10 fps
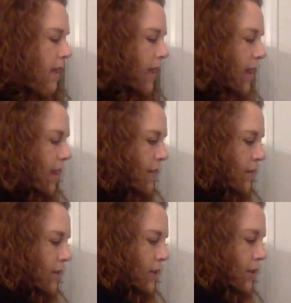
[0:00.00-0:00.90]
And I
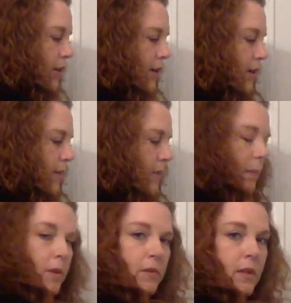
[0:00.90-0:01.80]
just learned I'm supposed to